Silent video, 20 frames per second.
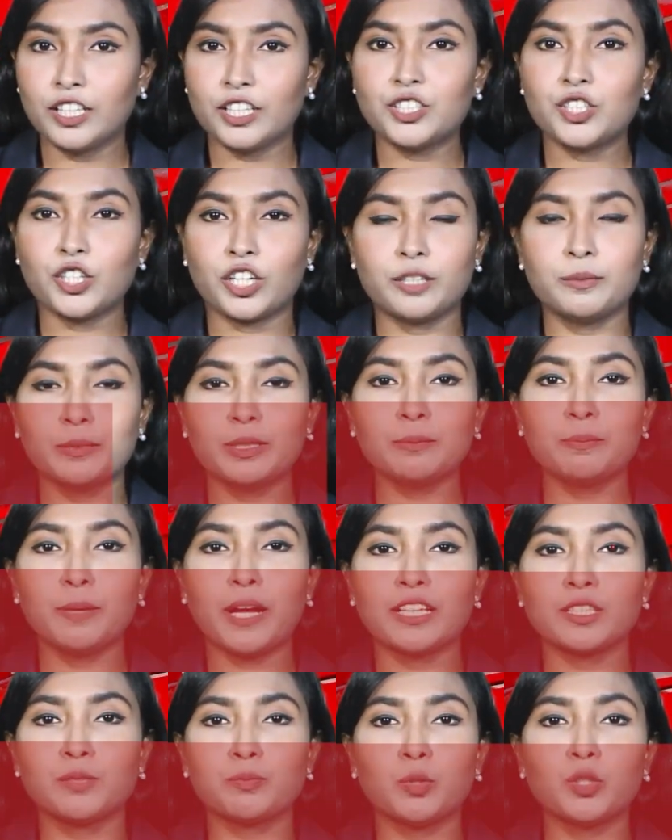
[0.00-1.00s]
The
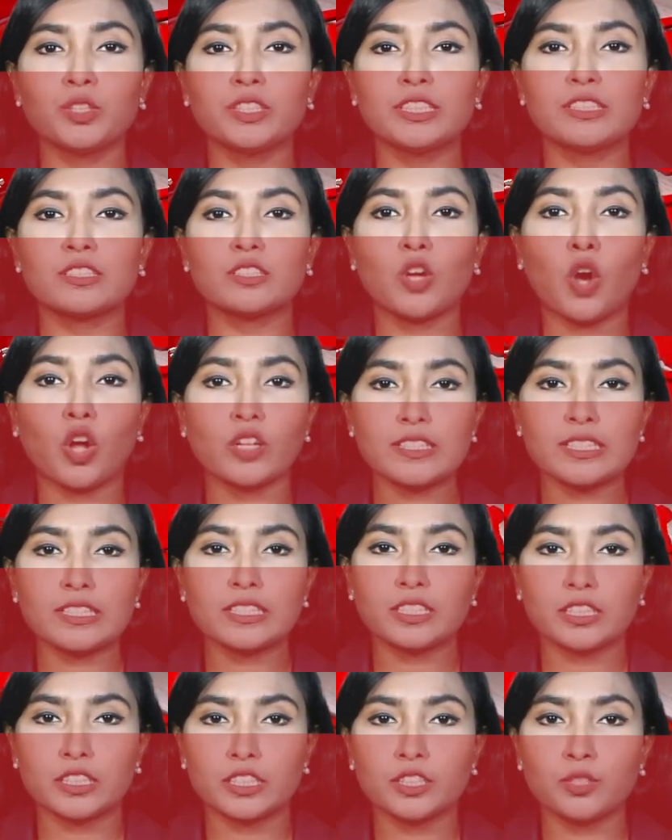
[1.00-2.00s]
German passport is
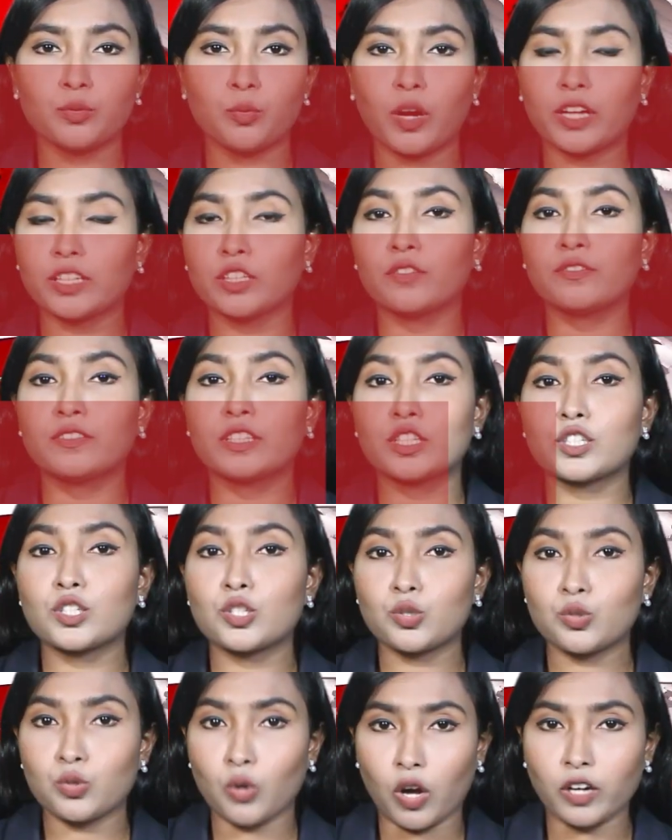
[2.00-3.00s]
considered one of the
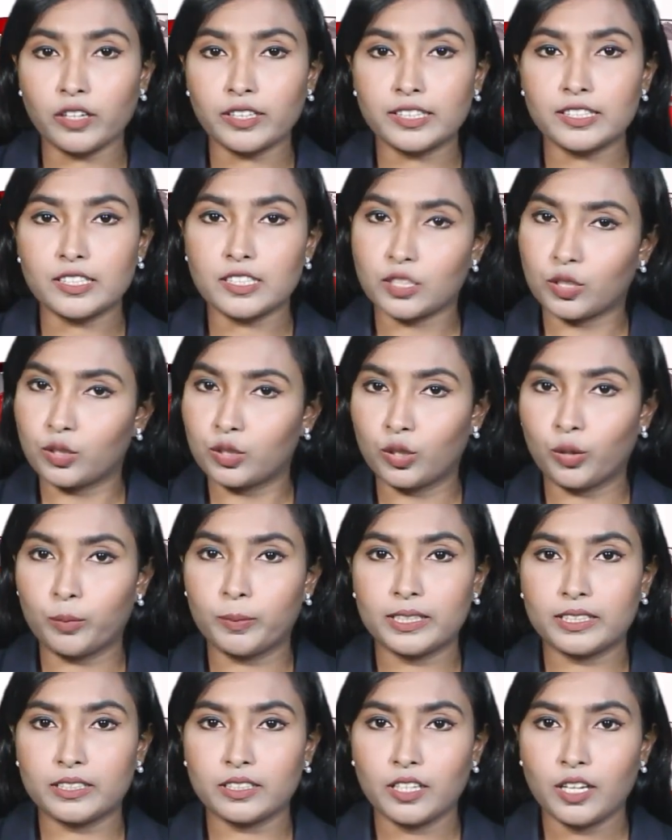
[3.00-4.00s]
strongest
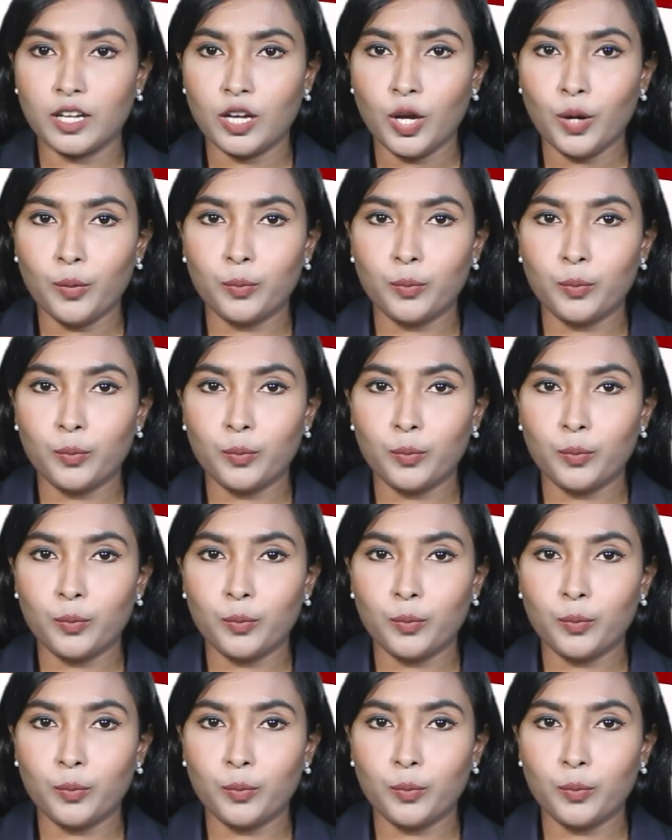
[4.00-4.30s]
globally.